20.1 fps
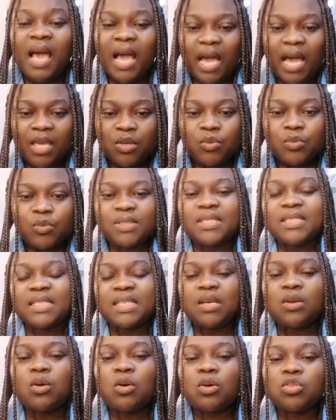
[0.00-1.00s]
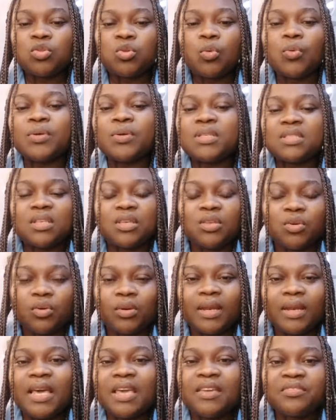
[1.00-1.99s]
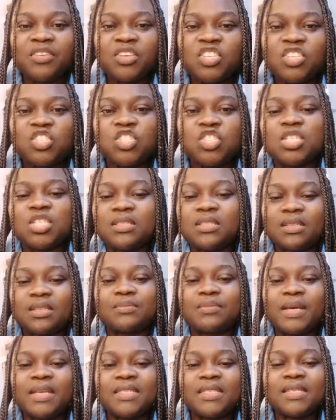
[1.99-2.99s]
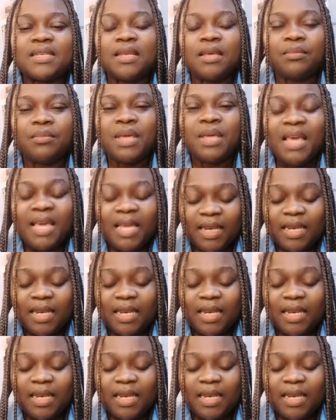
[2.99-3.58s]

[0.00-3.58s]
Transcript: And you will see God doing in your life in Jesus' mighty name.